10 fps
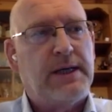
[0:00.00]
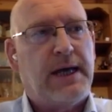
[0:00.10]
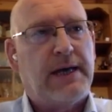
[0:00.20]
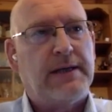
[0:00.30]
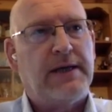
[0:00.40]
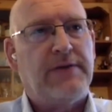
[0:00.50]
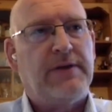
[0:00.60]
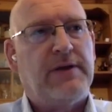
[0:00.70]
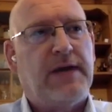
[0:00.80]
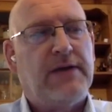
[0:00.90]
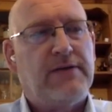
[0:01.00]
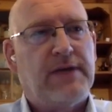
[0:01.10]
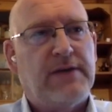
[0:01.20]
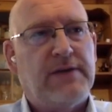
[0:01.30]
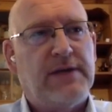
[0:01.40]
And given that
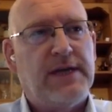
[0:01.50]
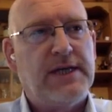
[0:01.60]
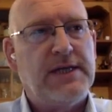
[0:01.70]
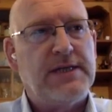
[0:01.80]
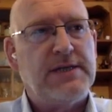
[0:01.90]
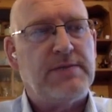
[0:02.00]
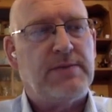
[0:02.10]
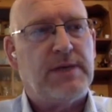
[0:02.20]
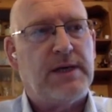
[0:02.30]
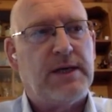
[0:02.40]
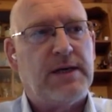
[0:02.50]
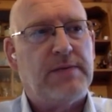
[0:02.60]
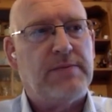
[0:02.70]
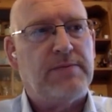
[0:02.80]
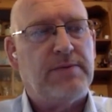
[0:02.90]
these
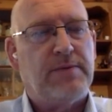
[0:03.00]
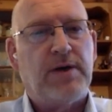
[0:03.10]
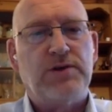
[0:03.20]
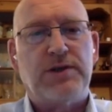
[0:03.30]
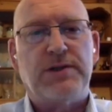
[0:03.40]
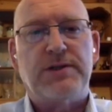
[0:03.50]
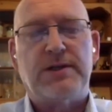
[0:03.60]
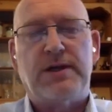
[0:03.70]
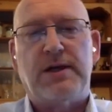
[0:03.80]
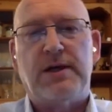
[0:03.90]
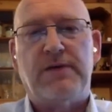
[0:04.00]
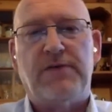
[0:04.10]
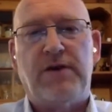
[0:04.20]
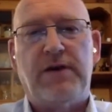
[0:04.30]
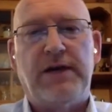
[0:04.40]
promotions are
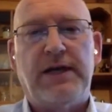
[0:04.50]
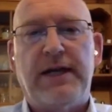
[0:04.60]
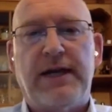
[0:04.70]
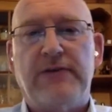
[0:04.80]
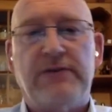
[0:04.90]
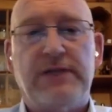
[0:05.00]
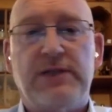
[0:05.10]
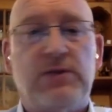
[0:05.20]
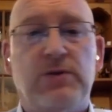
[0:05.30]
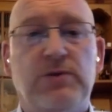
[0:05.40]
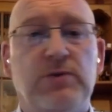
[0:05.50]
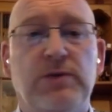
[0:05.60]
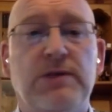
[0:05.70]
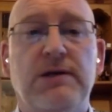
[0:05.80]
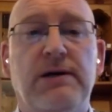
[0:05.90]
flowing in and out of these stores all
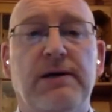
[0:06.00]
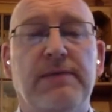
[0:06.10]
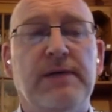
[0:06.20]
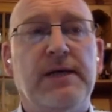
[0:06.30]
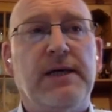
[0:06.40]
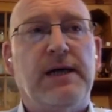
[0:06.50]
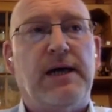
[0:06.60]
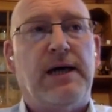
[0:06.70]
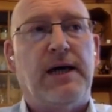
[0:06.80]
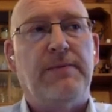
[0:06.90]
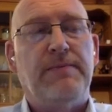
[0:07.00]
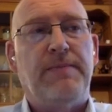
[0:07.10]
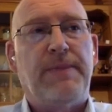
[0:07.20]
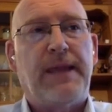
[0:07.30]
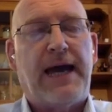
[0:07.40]
the time,
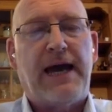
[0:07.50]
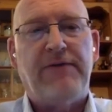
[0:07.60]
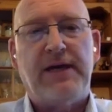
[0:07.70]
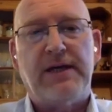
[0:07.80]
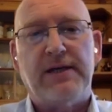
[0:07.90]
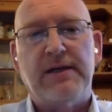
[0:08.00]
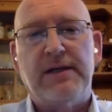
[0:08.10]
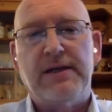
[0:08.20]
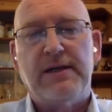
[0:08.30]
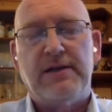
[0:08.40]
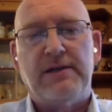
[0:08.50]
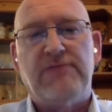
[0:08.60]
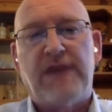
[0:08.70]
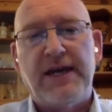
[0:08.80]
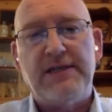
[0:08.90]
having the
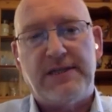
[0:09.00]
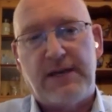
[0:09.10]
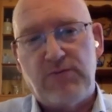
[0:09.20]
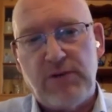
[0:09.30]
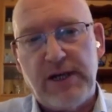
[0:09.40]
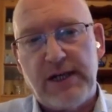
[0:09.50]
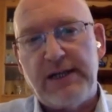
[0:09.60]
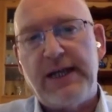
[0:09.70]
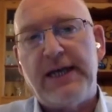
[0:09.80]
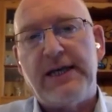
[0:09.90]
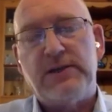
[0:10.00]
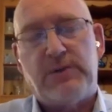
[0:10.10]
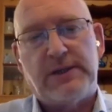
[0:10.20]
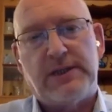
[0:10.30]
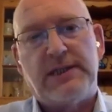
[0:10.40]
data they really need to
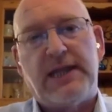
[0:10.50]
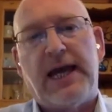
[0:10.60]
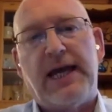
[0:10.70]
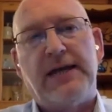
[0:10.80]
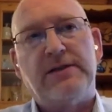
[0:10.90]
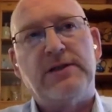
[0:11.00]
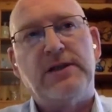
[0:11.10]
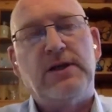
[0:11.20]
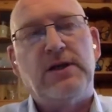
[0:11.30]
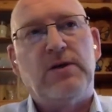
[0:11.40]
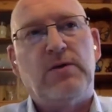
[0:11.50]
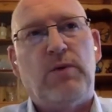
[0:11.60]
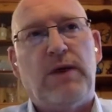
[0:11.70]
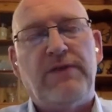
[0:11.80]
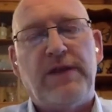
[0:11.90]
understand
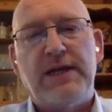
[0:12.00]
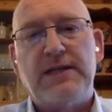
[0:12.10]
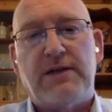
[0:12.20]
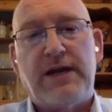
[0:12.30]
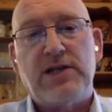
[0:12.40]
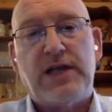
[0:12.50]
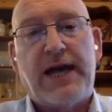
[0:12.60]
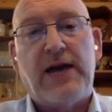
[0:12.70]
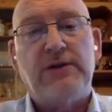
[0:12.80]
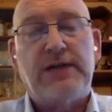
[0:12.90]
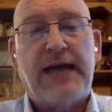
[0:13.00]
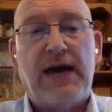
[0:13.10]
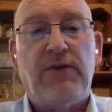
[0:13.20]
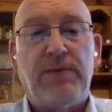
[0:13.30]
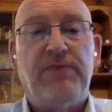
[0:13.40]
when these are actually out and
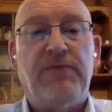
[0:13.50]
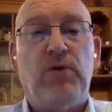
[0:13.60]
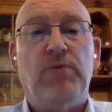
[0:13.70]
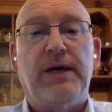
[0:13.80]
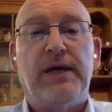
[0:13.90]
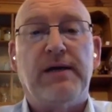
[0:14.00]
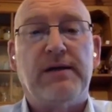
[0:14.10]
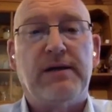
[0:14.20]
how they're performing,